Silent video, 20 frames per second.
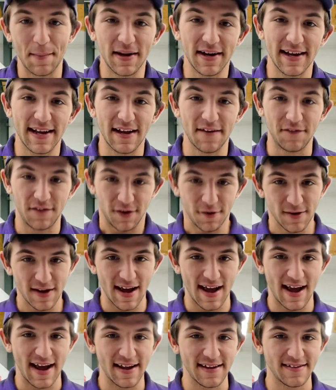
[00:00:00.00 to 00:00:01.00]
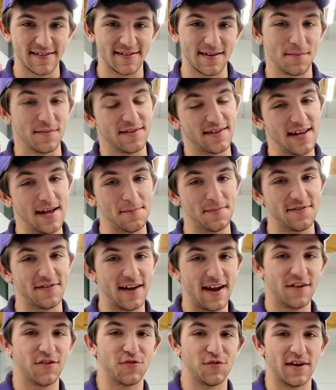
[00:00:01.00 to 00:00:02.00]
am going to give you guys some
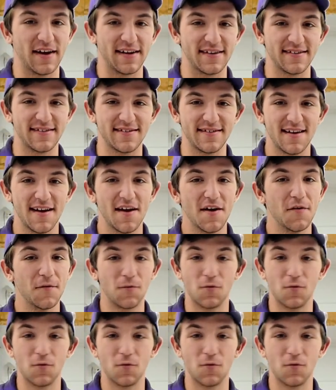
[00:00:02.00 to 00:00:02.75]
tips and tricks